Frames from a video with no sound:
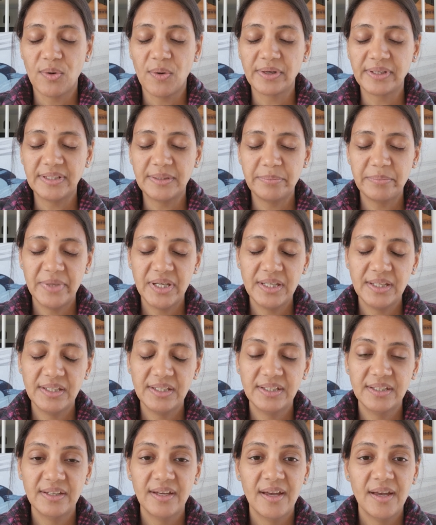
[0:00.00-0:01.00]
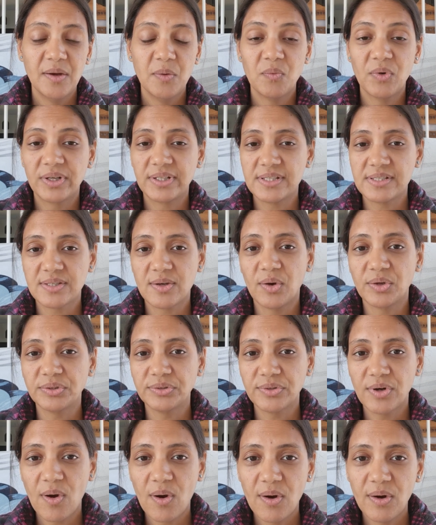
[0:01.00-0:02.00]
wrong in me, what has
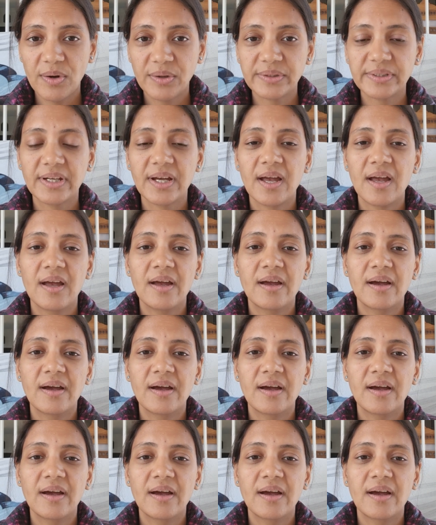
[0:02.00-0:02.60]
gone wrong,